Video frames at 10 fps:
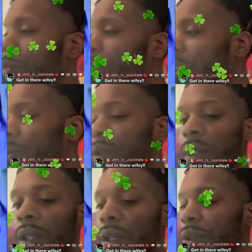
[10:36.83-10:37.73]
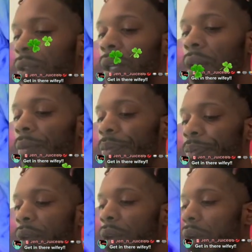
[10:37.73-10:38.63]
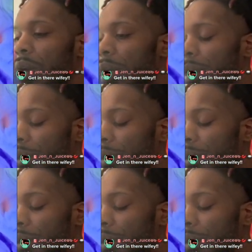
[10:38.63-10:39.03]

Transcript: We'll mess with the yellow today. All right,